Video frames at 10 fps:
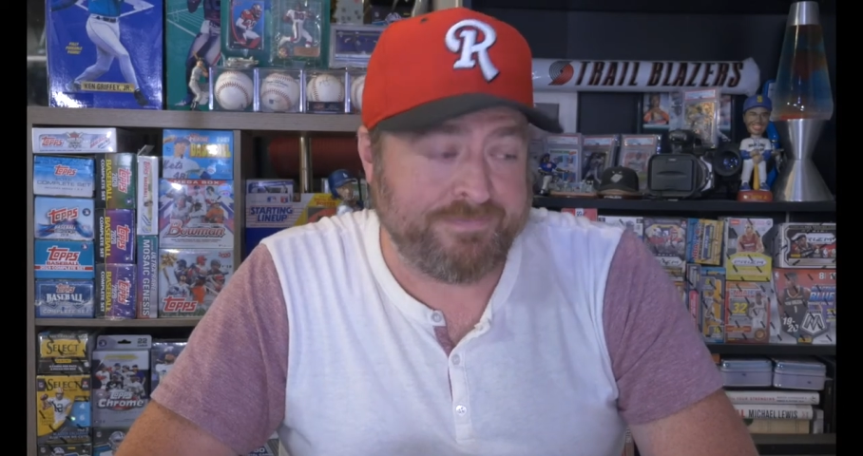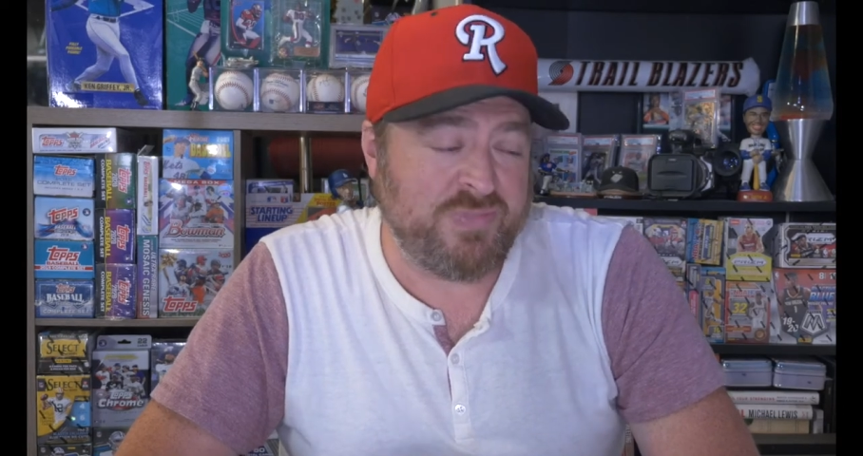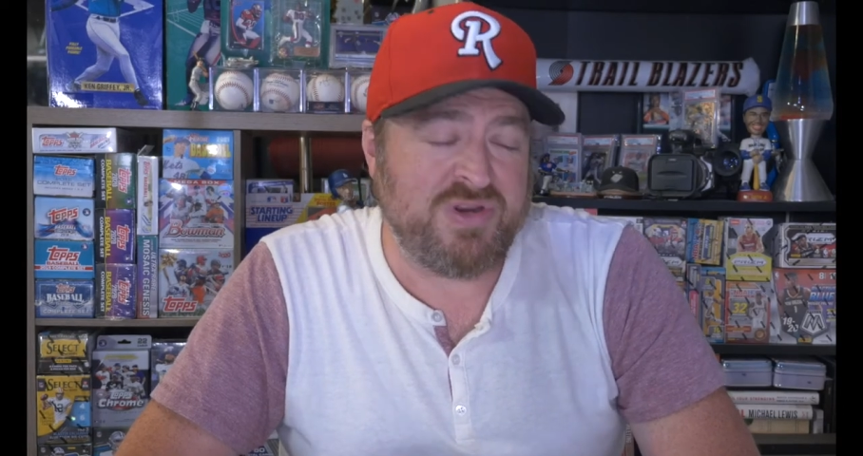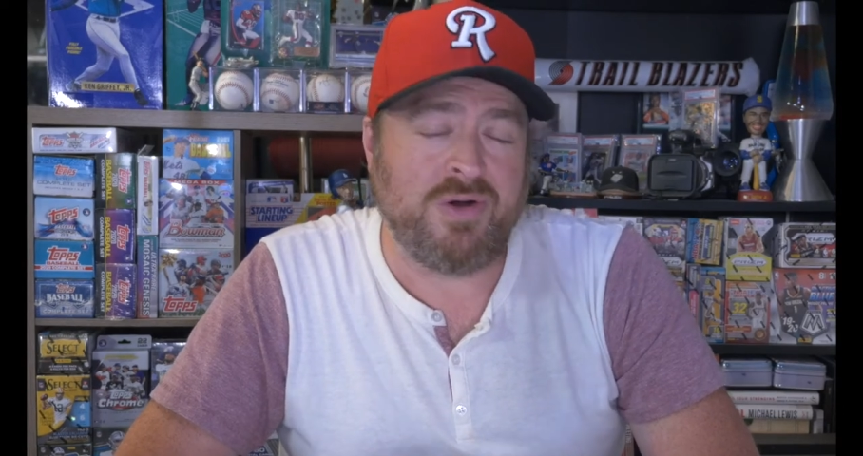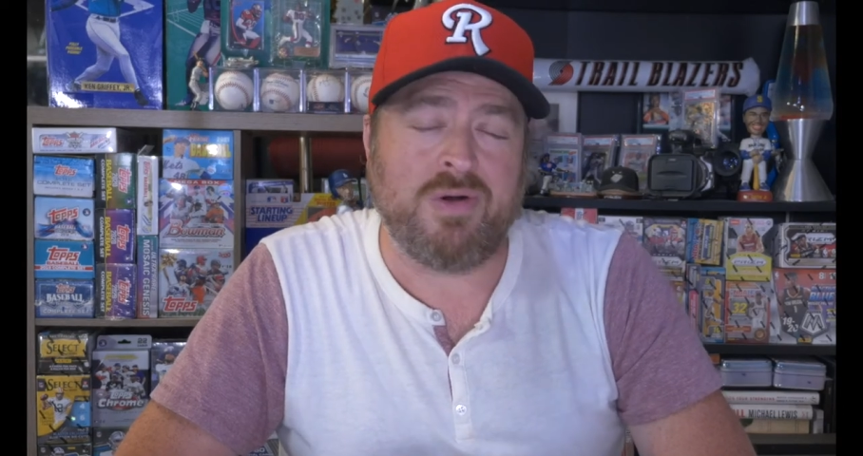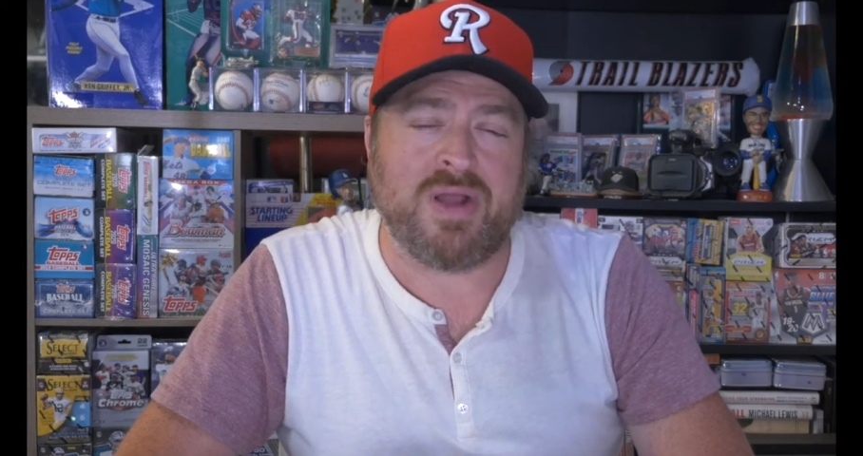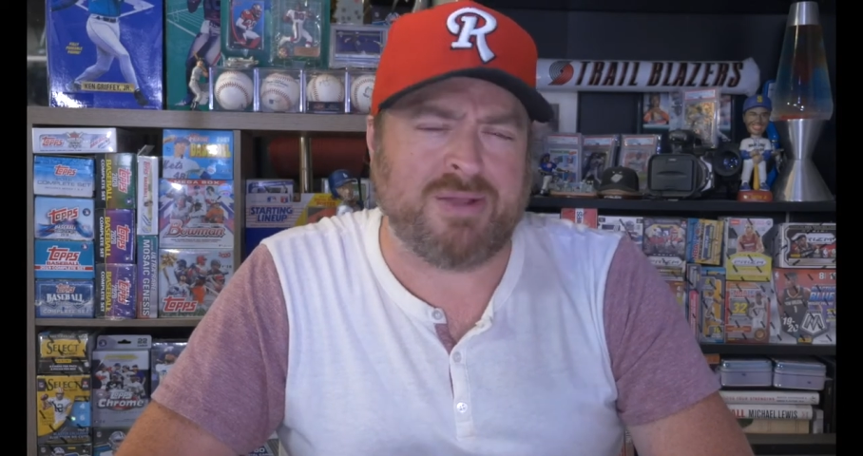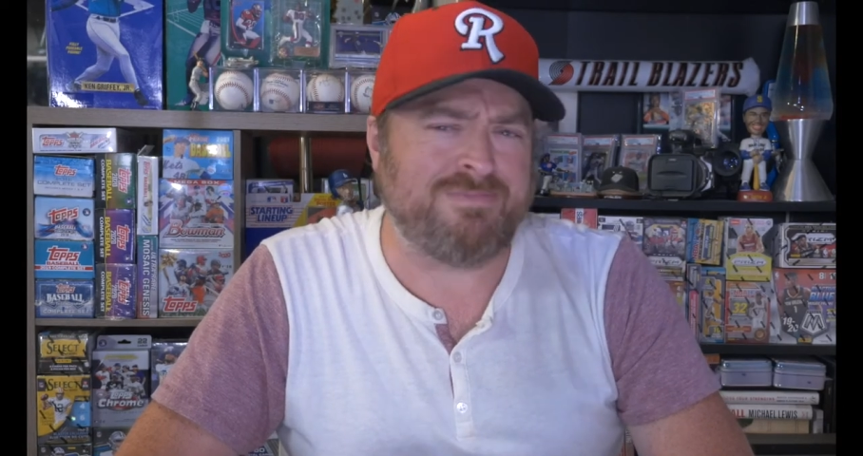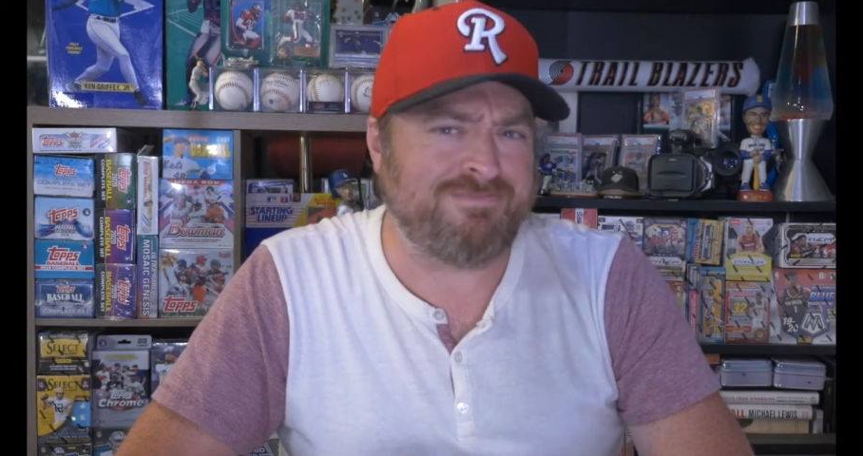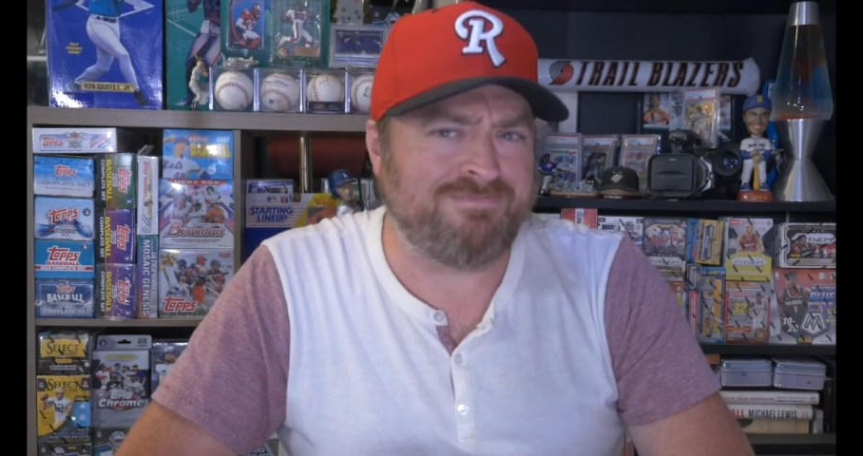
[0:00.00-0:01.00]
We did all right.
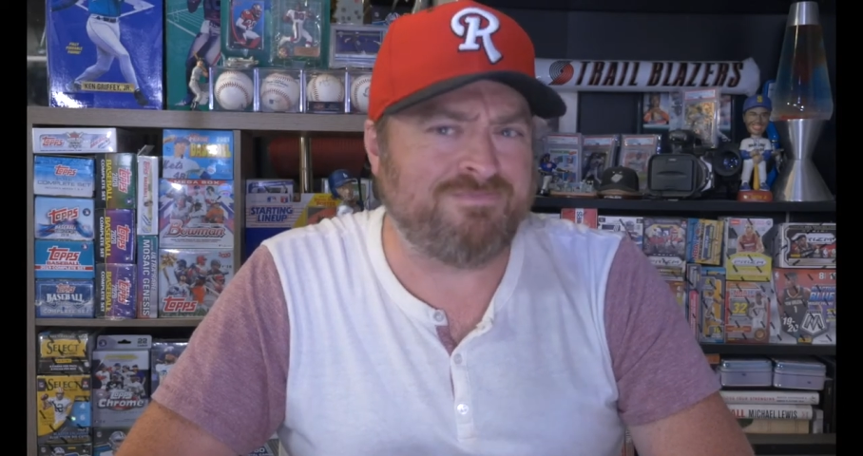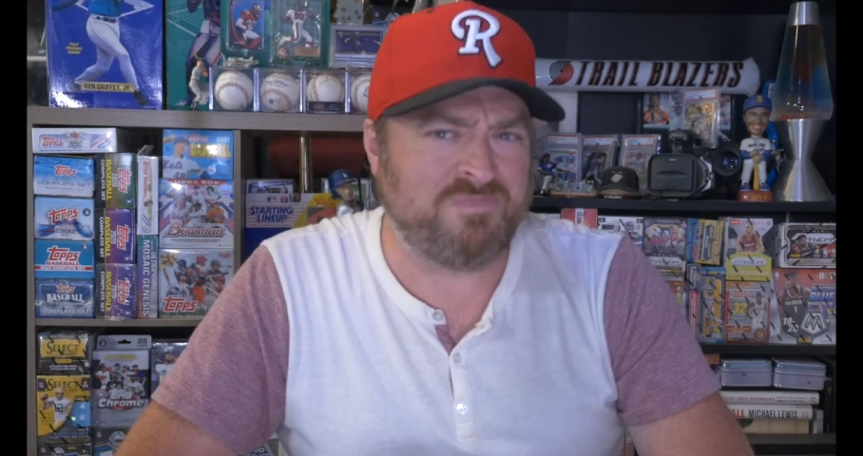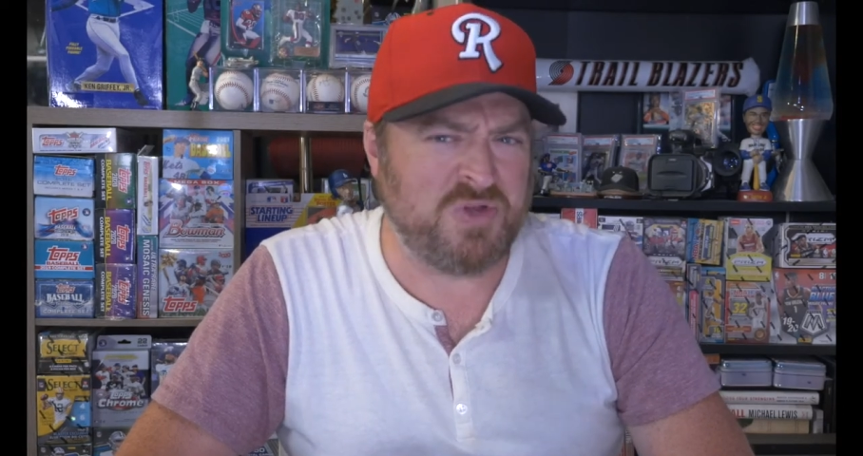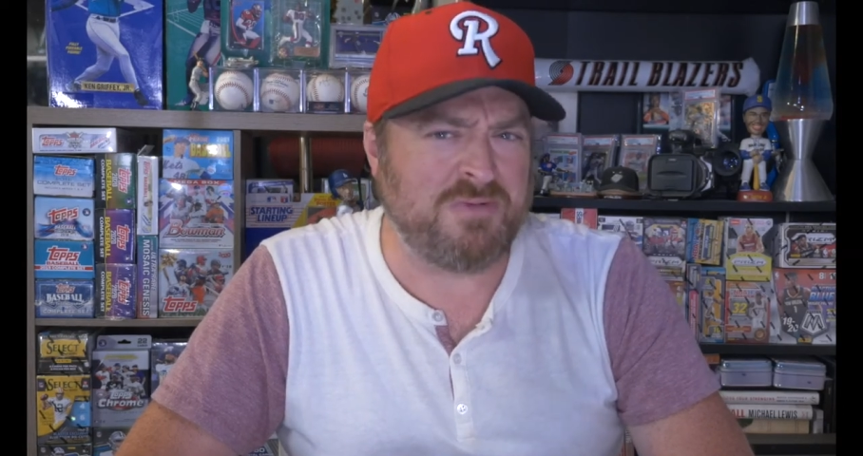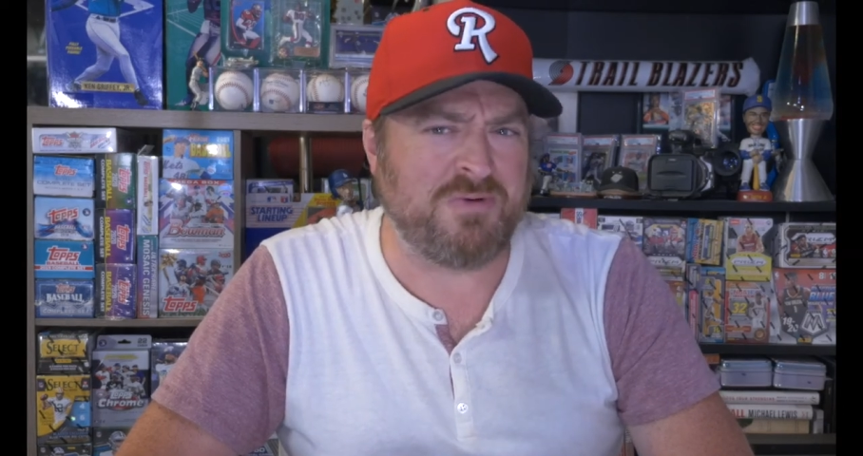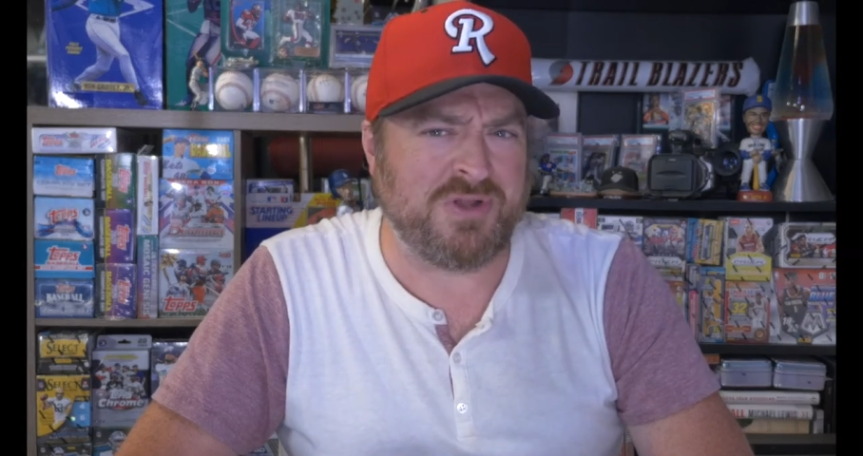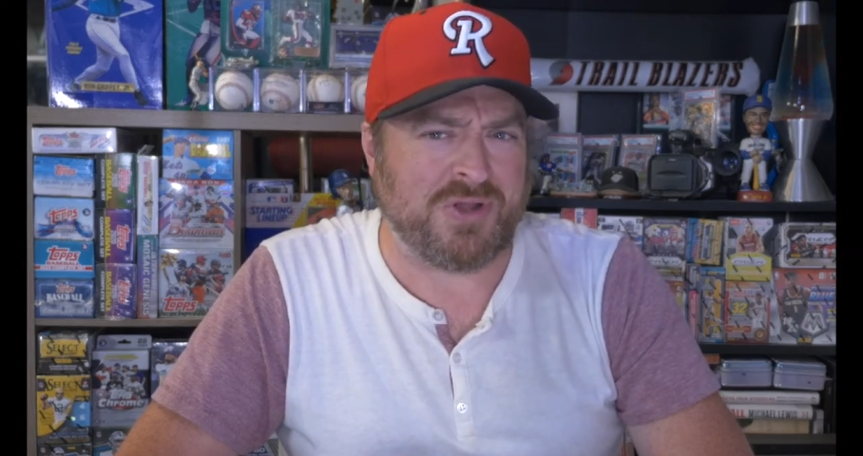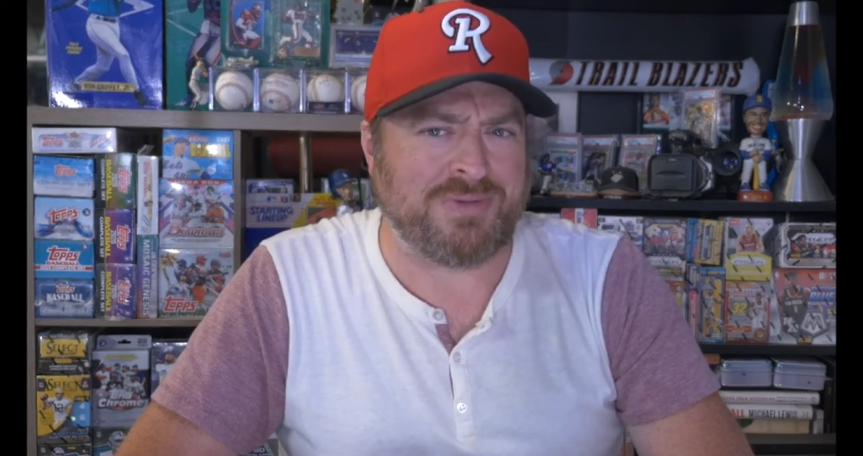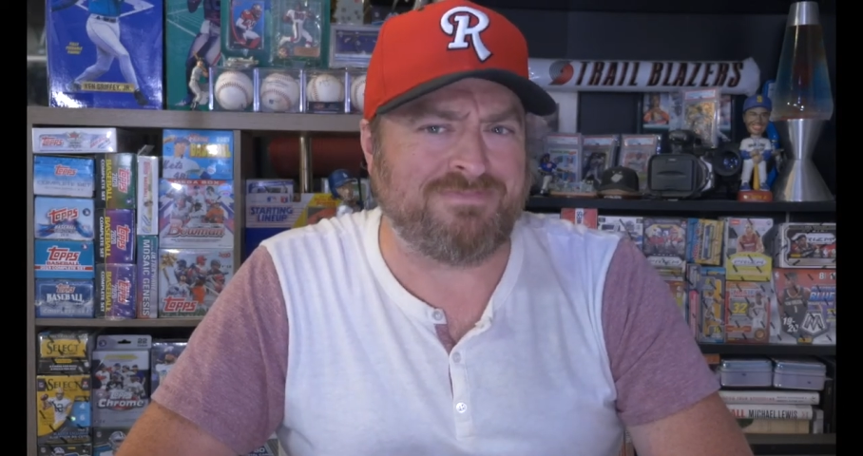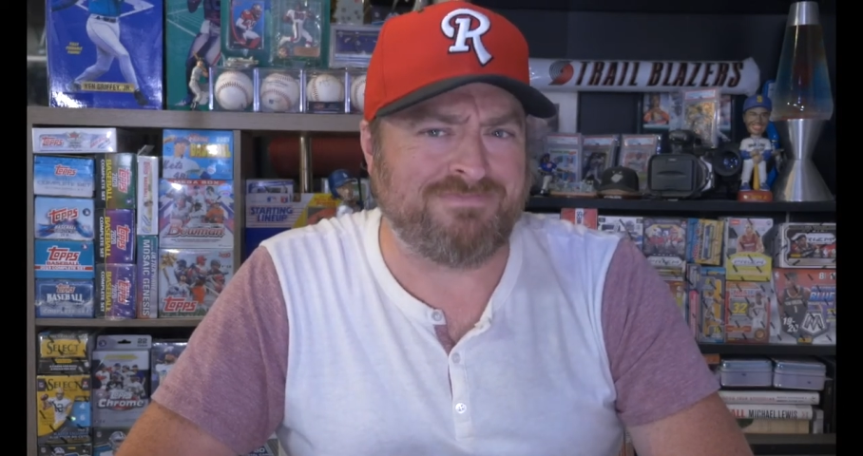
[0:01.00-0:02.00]
We did pretty good.